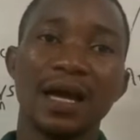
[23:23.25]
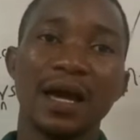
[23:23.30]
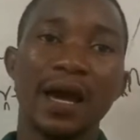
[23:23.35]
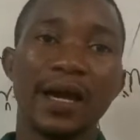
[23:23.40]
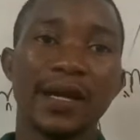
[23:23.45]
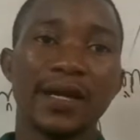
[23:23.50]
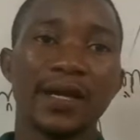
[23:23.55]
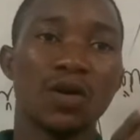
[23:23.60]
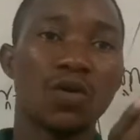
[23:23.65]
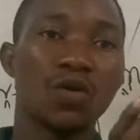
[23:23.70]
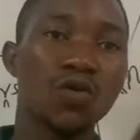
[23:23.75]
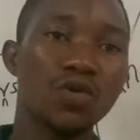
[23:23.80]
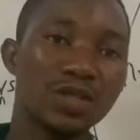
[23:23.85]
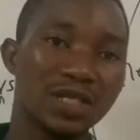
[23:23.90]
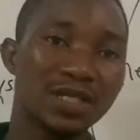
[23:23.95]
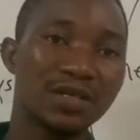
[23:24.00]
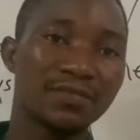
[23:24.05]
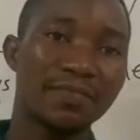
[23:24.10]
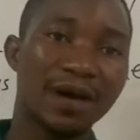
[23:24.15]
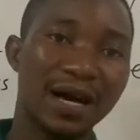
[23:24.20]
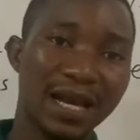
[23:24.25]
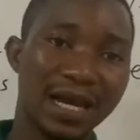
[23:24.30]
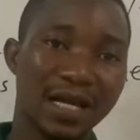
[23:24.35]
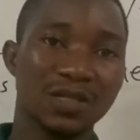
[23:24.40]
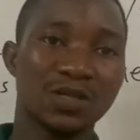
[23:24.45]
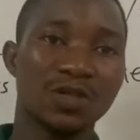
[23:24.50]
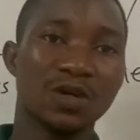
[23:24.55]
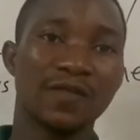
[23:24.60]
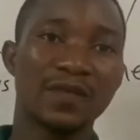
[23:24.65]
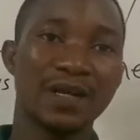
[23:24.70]
and the closing
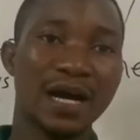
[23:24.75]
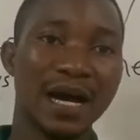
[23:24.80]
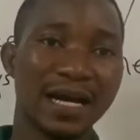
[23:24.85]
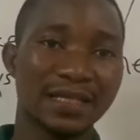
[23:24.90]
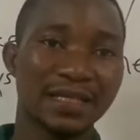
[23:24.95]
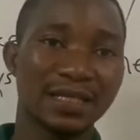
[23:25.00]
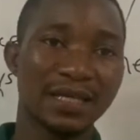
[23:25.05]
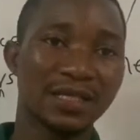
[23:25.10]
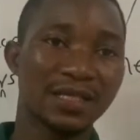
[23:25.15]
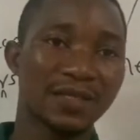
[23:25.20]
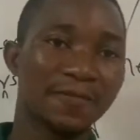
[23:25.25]
balance of the asset.